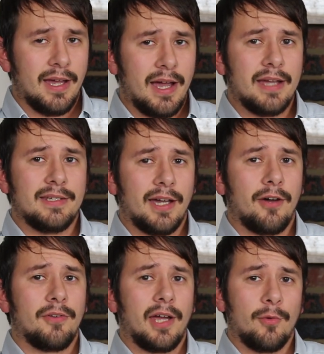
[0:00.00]
I
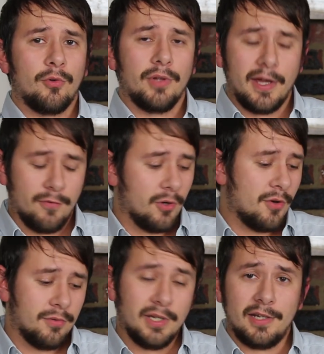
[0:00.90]
doubt I will ever
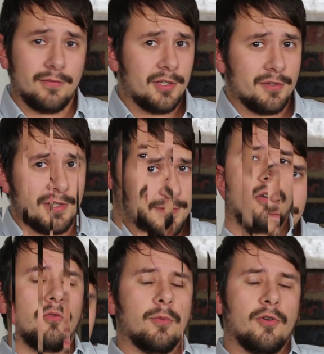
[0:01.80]
own any of those.
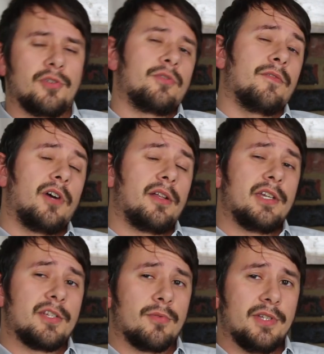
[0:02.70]
Roberto
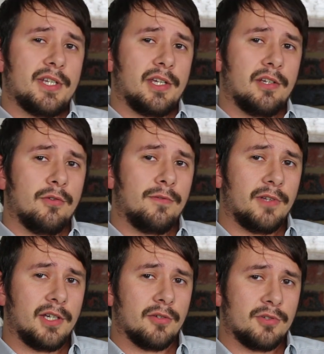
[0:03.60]
Cavalli is releasing a new
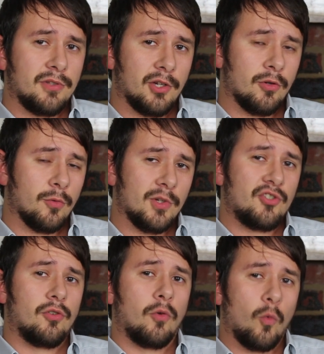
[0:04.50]
flanker to their
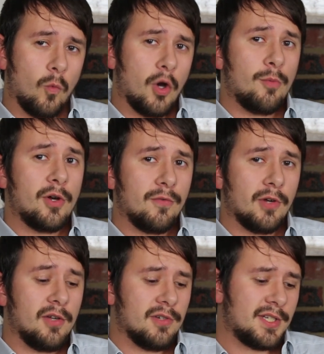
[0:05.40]
original Uomo
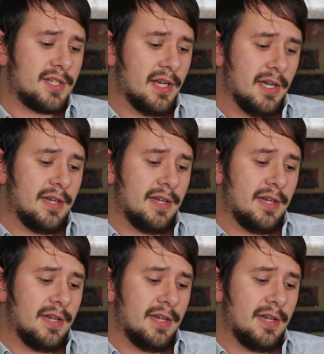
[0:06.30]
fragrance.